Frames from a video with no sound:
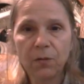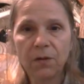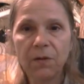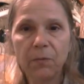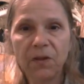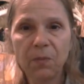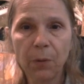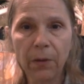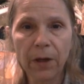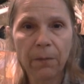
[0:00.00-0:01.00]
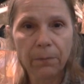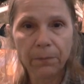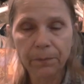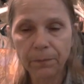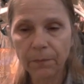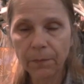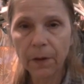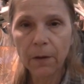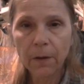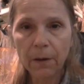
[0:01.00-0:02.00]
It was sprouting
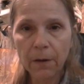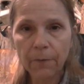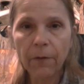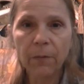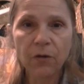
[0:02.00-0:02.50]
from